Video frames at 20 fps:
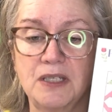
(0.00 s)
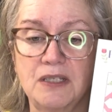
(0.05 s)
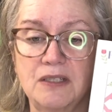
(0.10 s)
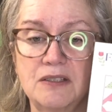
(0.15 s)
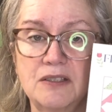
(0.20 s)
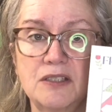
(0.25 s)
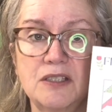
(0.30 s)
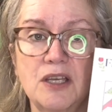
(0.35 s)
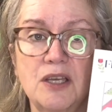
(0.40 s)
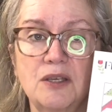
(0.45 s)

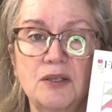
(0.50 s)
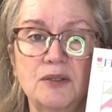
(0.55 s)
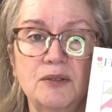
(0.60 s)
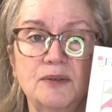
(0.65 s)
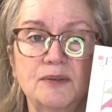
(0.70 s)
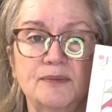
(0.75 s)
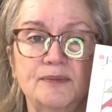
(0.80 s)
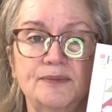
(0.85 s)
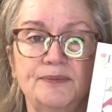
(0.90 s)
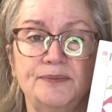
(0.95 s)
So
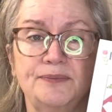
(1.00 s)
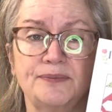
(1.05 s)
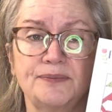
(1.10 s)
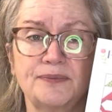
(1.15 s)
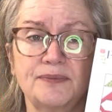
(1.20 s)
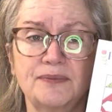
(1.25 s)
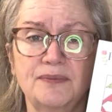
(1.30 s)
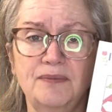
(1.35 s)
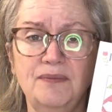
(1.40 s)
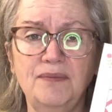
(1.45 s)

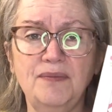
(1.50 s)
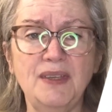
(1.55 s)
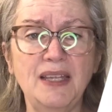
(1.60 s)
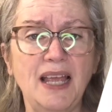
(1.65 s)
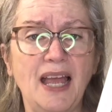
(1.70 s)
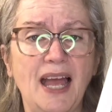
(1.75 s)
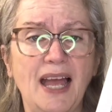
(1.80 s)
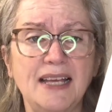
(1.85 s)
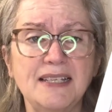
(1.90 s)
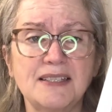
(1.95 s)

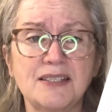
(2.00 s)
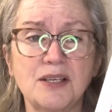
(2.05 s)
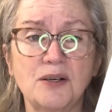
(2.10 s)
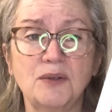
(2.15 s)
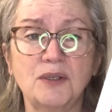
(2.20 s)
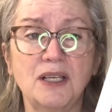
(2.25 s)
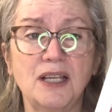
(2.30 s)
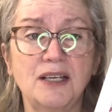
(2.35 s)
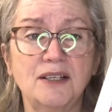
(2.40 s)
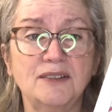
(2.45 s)
I sew
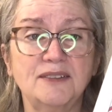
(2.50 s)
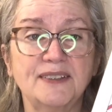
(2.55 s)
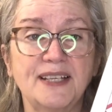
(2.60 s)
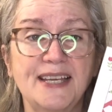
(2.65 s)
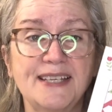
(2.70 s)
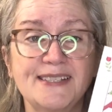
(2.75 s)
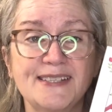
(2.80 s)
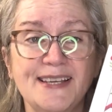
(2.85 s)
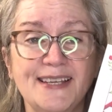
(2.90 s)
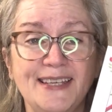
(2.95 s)
along
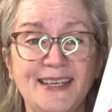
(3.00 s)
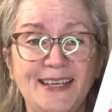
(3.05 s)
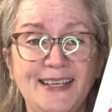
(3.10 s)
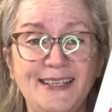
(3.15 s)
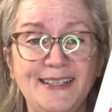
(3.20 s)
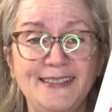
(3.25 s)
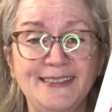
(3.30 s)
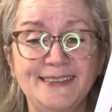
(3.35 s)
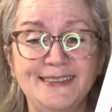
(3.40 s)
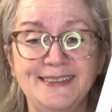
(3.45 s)
as I
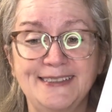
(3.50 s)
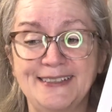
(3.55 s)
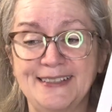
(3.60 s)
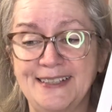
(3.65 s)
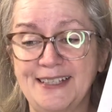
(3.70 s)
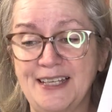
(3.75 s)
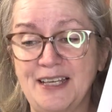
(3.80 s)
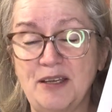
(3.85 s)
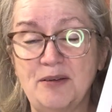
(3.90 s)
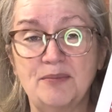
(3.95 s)
can,
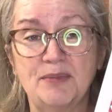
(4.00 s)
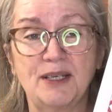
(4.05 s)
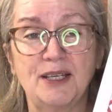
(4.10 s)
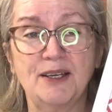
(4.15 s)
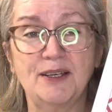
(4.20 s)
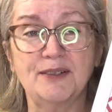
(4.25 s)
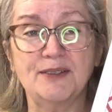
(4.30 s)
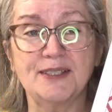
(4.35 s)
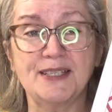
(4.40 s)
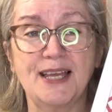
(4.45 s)

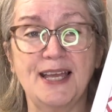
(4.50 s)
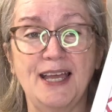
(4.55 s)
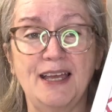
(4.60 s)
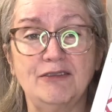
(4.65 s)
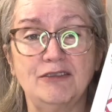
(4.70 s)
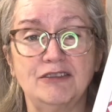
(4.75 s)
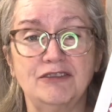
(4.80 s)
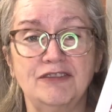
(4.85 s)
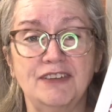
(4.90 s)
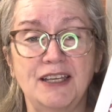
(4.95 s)
because I have
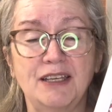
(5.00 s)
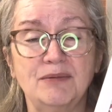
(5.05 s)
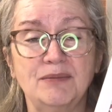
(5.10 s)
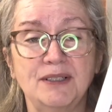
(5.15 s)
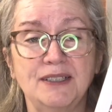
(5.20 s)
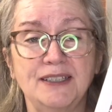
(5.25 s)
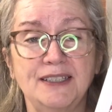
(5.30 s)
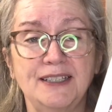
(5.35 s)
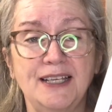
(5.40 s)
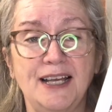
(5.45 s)
a
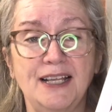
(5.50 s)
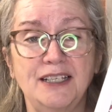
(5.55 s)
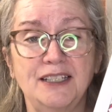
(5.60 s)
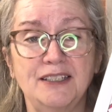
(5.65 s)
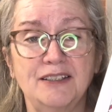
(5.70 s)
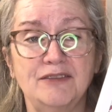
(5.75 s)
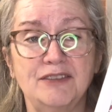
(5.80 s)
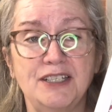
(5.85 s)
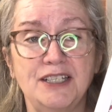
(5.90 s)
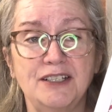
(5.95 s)
family I
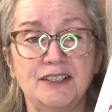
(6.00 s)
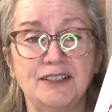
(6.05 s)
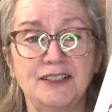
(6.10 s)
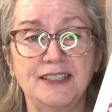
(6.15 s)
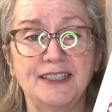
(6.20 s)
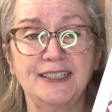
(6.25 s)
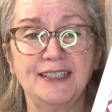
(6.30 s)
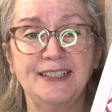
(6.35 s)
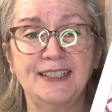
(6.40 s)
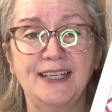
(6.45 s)
love
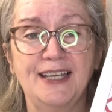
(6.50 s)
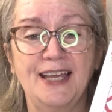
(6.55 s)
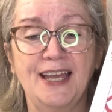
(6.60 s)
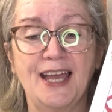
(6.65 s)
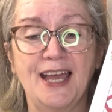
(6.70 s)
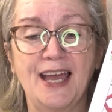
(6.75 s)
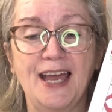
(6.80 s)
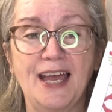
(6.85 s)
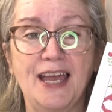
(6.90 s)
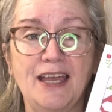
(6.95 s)
dearly.
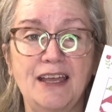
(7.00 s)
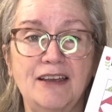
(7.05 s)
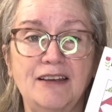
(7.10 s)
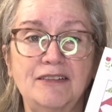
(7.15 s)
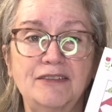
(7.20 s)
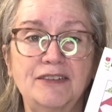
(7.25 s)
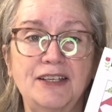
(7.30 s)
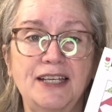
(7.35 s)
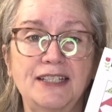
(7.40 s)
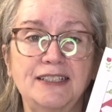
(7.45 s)
I
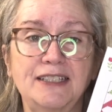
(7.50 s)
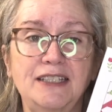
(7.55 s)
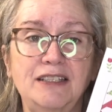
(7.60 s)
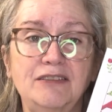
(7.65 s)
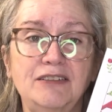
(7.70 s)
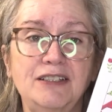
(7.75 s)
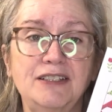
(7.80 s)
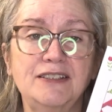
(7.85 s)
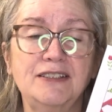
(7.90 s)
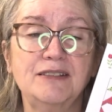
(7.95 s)
have
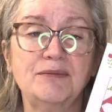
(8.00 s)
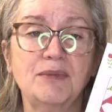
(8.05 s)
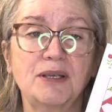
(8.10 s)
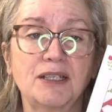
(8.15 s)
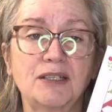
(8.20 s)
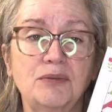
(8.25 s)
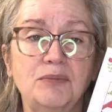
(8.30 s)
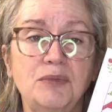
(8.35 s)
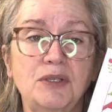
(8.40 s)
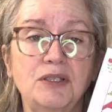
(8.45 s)
activities in my
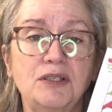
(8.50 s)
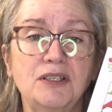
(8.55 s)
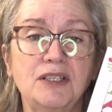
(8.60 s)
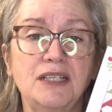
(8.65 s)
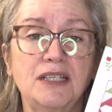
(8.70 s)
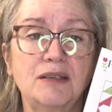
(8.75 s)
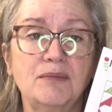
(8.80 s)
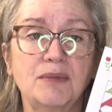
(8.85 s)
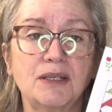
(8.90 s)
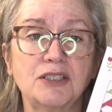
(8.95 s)
community
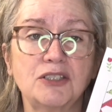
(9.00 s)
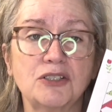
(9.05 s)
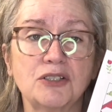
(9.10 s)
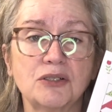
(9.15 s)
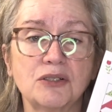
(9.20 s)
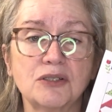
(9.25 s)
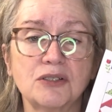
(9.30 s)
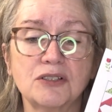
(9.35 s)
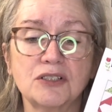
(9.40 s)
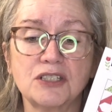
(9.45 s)
and my
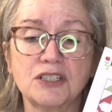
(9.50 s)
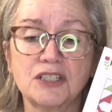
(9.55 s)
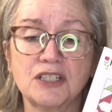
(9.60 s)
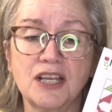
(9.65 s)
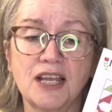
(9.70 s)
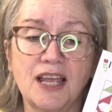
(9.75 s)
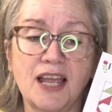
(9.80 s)
church.